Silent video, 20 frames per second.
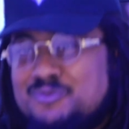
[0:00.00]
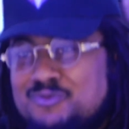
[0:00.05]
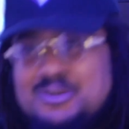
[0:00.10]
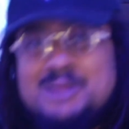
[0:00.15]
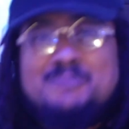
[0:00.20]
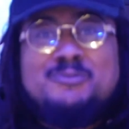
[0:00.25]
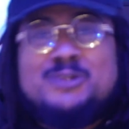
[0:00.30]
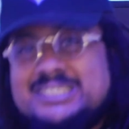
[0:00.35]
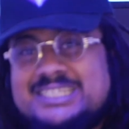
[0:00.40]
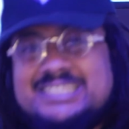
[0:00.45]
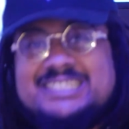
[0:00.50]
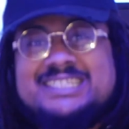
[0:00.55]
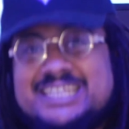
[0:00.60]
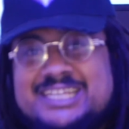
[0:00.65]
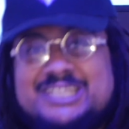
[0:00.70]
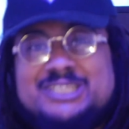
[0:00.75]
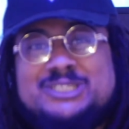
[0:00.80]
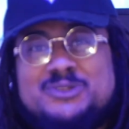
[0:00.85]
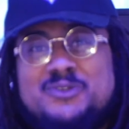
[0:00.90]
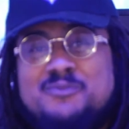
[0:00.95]

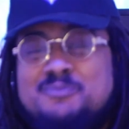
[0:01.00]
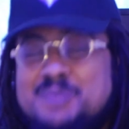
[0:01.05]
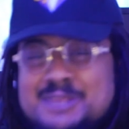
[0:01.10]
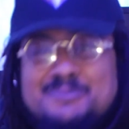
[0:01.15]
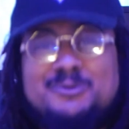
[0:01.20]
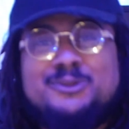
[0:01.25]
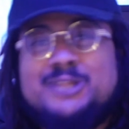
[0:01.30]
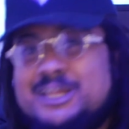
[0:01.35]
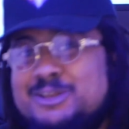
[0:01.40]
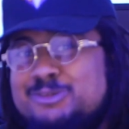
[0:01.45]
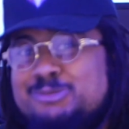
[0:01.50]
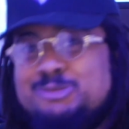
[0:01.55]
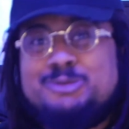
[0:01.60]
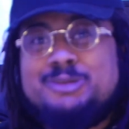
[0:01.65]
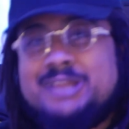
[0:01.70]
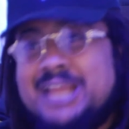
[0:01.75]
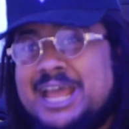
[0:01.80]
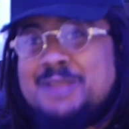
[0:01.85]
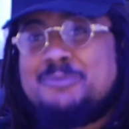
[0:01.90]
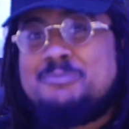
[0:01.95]
representation of people that
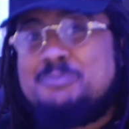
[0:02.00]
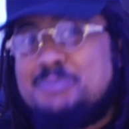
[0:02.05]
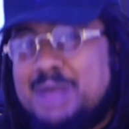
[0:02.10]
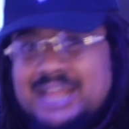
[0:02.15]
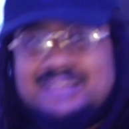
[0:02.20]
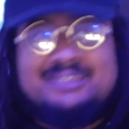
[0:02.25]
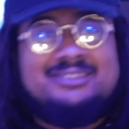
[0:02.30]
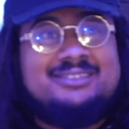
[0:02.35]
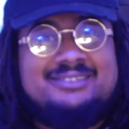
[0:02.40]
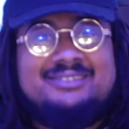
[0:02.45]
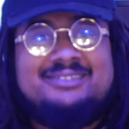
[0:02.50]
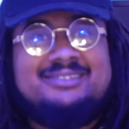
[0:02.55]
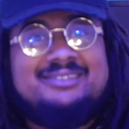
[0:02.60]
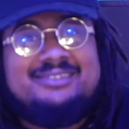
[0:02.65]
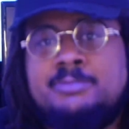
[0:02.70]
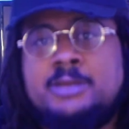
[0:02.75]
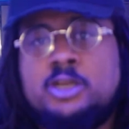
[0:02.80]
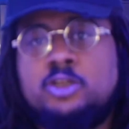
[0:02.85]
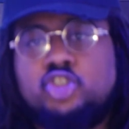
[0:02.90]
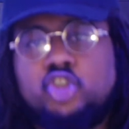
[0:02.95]
look like man. See
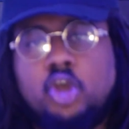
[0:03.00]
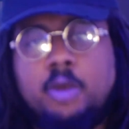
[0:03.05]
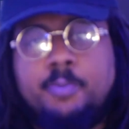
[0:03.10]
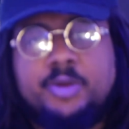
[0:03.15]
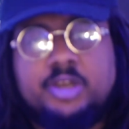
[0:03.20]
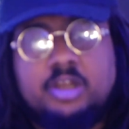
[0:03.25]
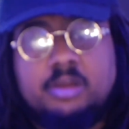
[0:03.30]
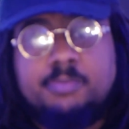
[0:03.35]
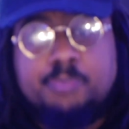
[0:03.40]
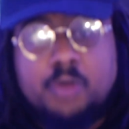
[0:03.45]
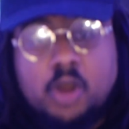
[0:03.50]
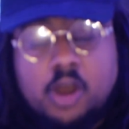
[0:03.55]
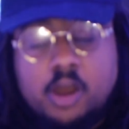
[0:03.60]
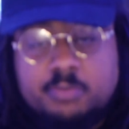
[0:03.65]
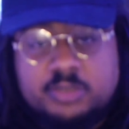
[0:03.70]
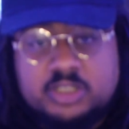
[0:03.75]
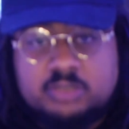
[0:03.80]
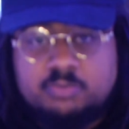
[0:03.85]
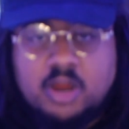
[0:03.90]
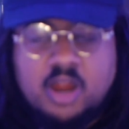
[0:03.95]
these men on top of the
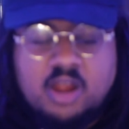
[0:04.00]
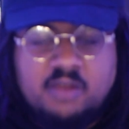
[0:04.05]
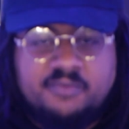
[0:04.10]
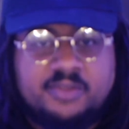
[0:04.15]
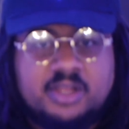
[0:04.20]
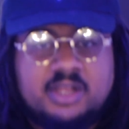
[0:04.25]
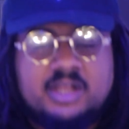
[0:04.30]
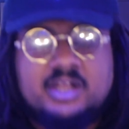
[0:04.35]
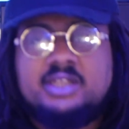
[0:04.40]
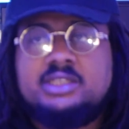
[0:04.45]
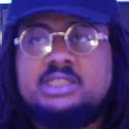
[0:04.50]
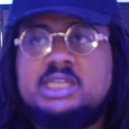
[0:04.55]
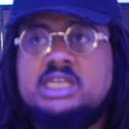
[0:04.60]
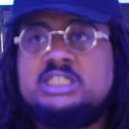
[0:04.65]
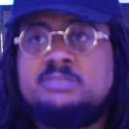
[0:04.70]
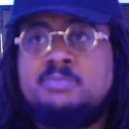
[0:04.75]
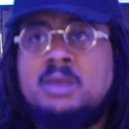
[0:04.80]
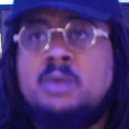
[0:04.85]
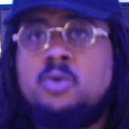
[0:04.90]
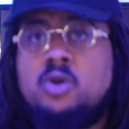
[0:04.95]
pops, bro.
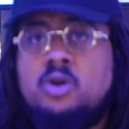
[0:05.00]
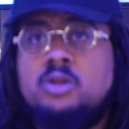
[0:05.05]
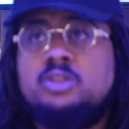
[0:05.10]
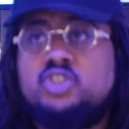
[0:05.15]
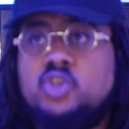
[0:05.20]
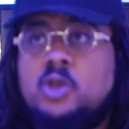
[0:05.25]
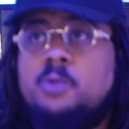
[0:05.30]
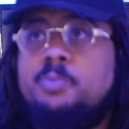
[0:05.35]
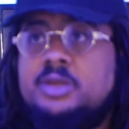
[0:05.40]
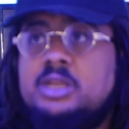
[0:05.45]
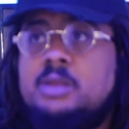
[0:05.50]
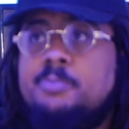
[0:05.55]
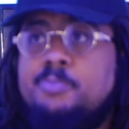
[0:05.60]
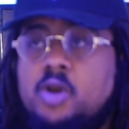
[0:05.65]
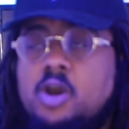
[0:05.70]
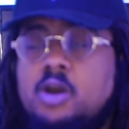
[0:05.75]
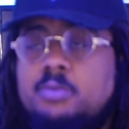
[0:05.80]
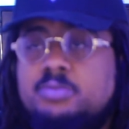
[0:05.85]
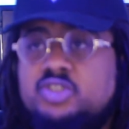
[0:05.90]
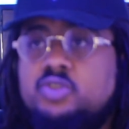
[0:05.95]
These men were on top of the
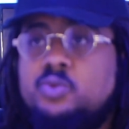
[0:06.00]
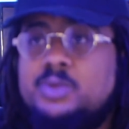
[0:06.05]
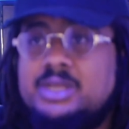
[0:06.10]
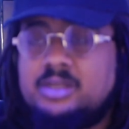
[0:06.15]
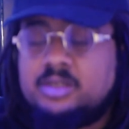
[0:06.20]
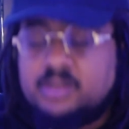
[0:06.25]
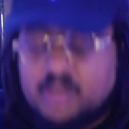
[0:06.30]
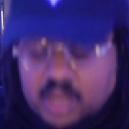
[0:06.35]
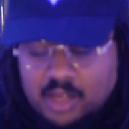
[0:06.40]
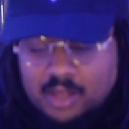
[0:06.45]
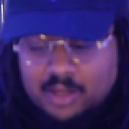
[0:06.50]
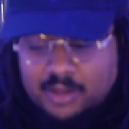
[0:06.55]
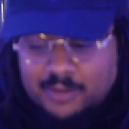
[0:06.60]
pops doing,